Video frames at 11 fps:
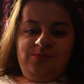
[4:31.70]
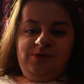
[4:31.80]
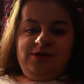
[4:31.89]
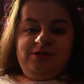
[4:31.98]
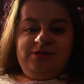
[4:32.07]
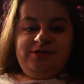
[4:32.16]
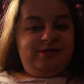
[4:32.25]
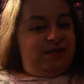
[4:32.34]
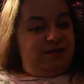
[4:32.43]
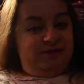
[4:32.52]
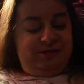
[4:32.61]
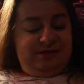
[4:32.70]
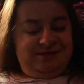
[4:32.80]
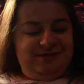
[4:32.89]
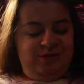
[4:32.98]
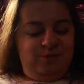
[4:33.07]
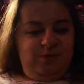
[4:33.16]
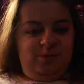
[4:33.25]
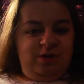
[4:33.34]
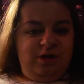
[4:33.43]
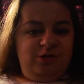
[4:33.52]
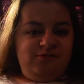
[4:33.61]
because I think that's how the
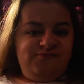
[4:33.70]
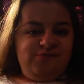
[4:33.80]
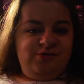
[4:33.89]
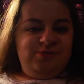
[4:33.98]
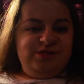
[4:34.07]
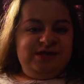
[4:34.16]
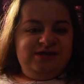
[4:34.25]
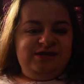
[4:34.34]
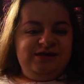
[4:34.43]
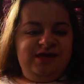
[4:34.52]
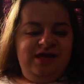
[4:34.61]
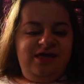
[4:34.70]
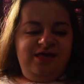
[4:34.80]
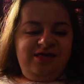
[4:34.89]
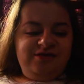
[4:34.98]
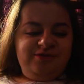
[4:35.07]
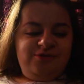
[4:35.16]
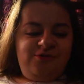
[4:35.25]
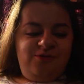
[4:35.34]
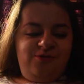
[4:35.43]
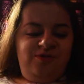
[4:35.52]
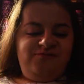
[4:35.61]
people I got her from did.
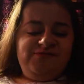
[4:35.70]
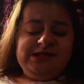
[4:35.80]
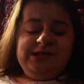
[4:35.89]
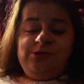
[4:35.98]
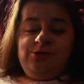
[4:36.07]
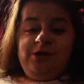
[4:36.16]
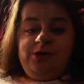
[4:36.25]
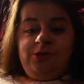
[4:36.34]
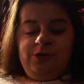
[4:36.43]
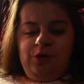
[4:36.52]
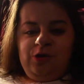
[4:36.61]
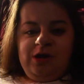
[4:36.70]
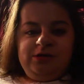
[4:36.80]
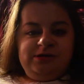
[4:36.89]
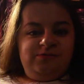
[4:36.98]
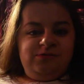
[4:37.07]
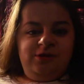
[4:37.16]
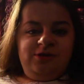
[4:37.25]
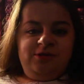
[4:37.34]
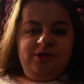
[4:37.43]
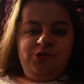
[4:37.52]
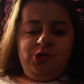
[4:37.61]
So if I set her down on the ground, even on
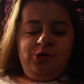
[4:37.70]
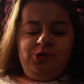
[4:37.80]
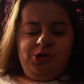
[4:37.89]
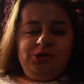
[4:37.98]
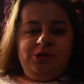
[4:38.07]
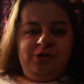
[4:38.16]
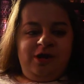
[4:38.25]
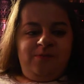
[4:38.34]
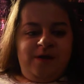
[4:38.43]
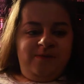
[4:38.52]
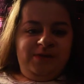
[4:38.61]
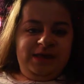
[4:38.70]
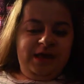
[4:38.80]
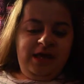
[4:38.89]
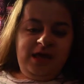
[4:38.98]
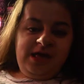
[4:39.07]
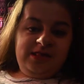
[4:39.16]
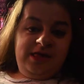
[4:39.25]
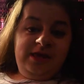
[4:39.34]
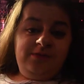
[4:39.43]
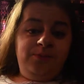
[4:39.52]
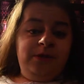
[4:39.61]
the leash, she'll just look up at me
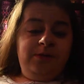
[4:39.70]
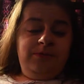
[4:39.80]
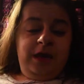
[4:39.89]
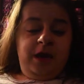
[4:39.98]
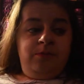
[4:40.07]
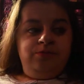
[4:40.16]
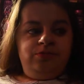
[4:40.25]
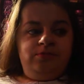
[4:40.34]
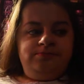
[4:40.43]
like, pick me up.